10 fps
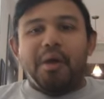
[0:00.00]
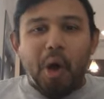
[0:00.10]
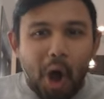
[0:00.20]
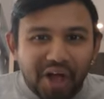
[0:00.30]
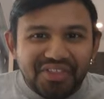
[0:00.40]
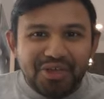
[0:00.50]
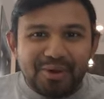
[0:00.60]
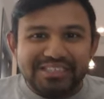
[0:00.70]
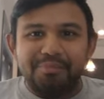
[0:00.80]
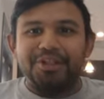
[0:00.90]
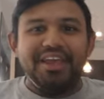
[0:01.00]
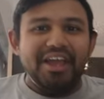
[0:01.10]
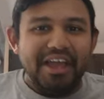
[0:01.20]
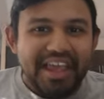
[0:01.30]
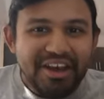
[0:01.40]
on the U S M L E
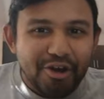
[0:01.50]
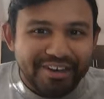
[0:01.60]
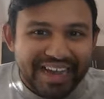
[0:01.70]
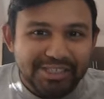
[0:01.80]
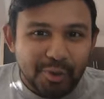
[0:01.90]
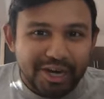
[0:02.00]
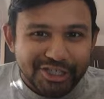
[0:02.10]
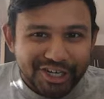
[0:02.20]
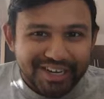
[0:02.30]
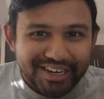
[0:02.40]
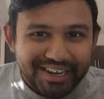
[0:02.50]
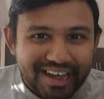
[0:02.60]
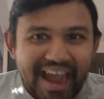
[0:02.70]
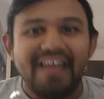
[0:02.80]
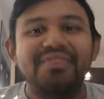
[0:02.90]
in your test question,
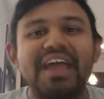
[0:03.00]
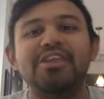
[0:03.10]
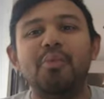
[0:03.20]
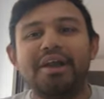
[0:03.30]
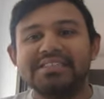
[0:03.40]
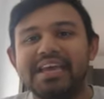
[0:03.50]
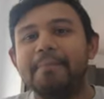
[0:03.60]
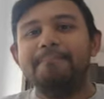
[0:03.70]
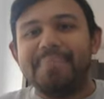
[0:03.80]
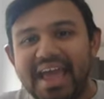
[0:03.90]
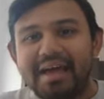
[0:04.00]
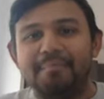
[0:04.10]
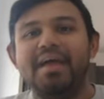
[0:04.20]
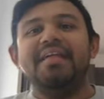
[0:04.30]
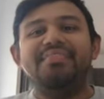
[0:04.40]
and then you want to say,
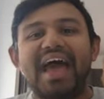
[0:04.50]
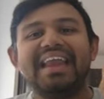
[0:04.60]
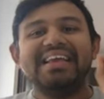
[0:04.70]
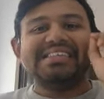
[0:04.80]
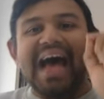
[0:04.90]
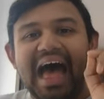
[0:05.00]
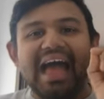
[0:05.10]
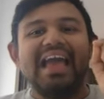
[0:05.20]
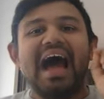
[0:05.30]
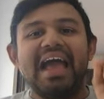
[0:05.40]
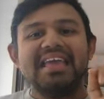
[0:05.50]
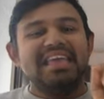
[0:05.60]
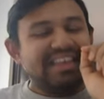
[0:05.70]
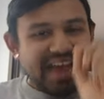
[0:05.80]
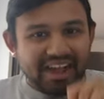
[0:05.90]
bam, that is high, that
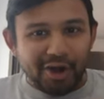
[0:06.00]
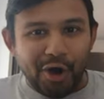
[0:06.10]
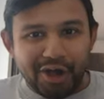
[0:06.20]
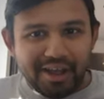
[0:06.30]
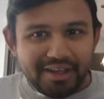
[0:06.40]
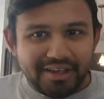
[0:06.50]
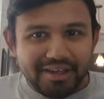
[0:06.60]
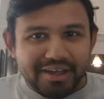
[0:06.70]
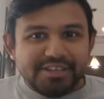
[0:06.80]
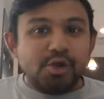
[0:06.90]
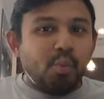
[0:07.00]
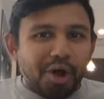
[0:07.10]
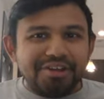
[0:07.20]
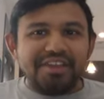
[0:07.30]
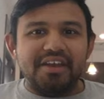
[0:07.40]
is tachycardia. So
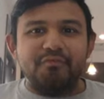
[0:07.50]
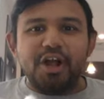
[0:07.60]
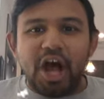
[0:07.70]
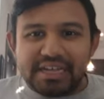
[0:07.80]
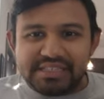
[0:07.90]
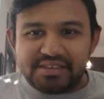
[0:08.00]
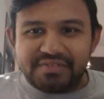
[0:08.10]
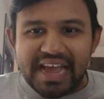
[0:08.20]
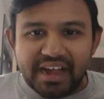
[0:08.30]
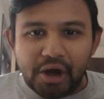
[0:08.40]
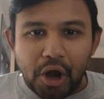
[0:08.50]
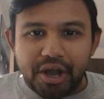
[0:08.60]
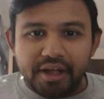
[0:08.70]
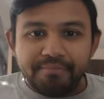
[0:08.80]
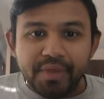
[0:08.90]
what are the different causes of
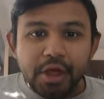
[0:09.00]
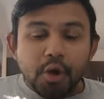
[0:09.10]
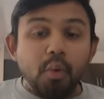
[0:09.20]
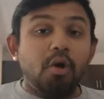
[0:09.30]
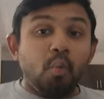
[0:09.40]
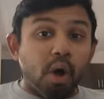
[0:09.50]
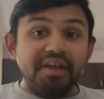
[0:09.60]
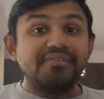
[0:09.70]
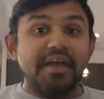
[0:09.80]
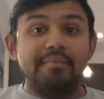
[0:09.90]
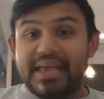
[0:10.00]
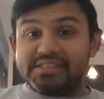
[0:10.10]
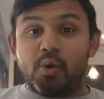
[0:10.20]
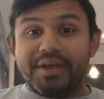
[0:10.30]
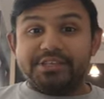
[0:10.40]
tachycardia? Well, one of them is
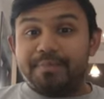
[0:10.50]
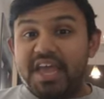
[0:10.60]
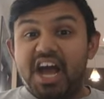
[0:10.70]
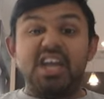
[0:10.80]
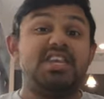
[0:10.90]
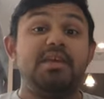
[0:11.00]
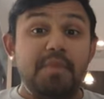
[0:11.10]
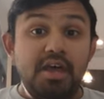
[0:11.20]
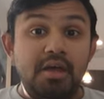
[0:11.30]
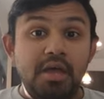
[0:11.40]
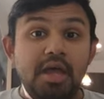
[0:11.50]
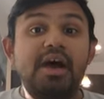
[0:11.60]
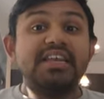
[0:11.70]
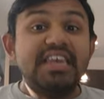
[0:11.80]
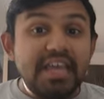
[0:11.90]
going to be anemia.
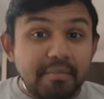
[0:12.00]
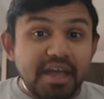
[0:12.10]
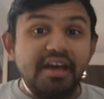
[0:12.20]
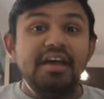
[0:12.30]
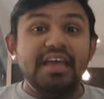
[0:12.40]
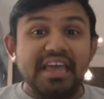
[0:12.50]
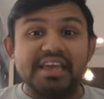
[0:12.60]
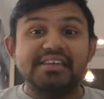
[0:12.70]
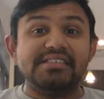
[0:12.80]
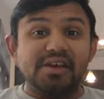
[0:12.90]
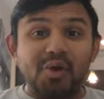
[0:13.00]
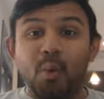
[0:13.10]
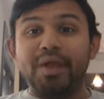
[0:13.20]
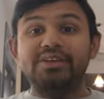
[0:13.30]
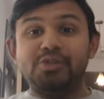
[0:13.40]
Anemia is
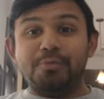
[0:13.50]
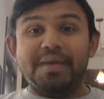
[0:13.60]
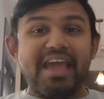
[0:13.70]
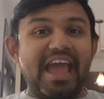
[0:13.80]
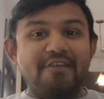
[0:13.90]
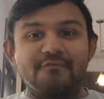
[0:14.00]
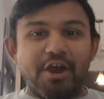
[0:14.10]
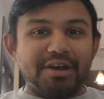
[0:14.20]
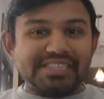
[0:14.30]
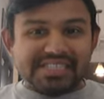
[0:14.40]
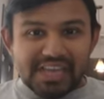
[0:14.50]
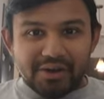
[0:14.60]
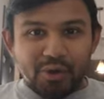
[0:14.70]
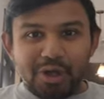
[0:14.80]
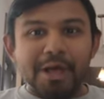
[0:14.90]
going to be a very
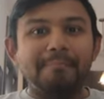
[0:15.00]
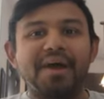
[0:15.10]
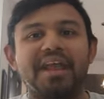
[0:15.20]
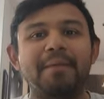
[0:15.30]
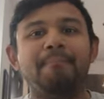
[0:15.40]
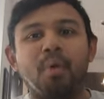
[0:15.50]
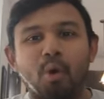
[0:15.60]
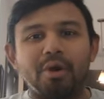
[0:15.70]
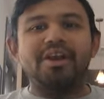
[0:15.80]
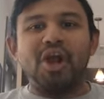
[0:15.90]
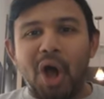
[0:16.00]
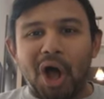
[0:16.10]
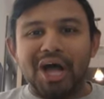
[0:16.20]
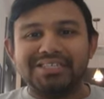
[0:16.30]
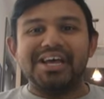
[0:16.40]
subtle but important
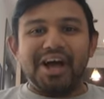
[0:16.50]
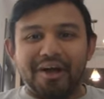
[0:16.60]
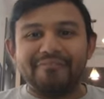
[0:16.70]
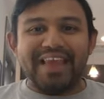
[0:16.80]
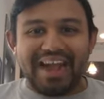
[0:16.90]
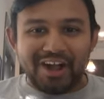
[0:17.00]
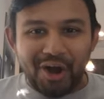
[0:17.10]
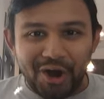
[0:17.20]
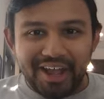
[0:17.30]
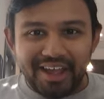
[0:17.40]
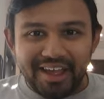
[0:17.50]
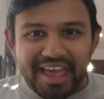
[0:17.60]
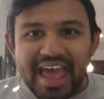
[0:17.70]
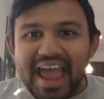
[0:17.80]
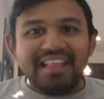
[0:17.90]
cause of tachycardia.
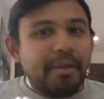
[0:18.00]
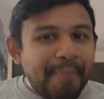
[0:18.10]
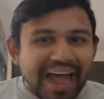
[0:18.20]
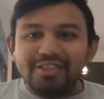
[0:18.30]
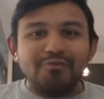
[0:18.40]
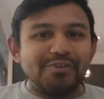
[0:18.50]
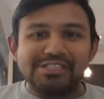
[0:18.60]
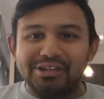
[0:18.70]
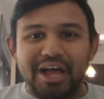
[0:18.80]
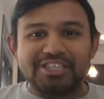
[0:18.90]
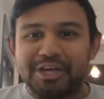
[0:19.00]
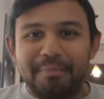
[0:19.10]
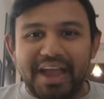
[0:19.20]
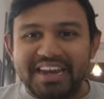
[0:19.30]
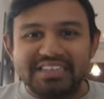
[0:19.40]
And the pathophysiologic
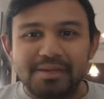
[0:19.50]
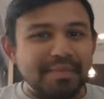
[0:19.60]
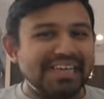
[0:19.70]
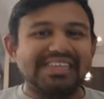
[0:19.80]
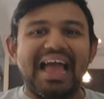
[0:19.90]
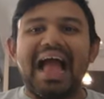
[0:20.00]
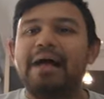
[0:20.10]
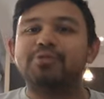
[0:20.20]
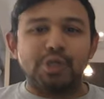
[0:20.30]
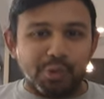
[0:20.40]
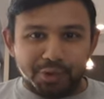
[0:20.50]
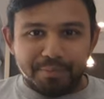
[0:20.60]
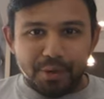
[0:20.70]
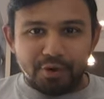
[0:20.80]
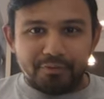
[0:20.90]
mechanism is absolutely
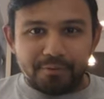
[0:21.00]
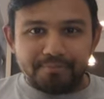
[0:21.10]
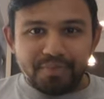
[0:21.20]
beautiful.